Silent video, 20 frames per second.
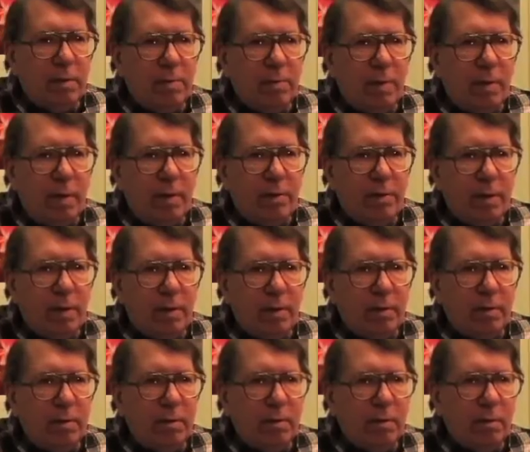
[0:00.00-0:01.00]
this
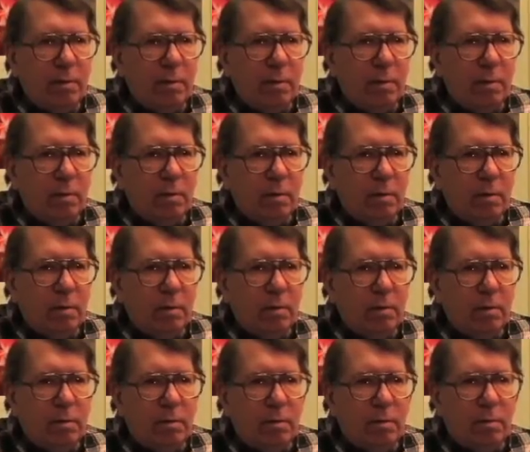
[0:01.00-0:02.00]
project
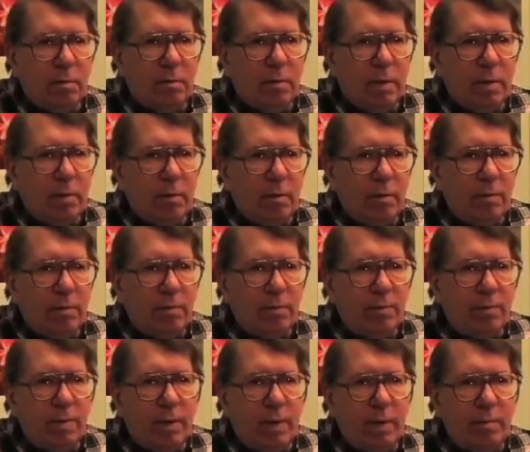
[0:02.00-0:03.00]
to try to look for
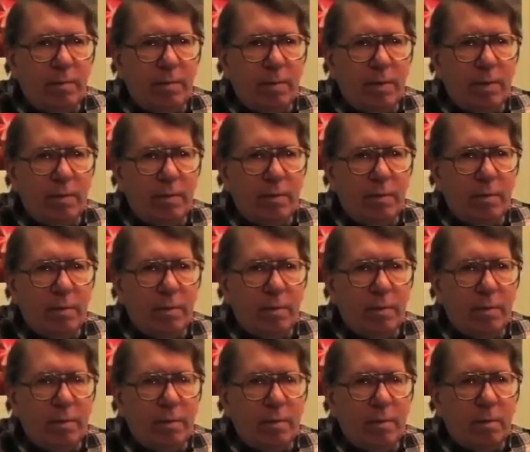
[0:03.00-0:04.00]
fly mutants.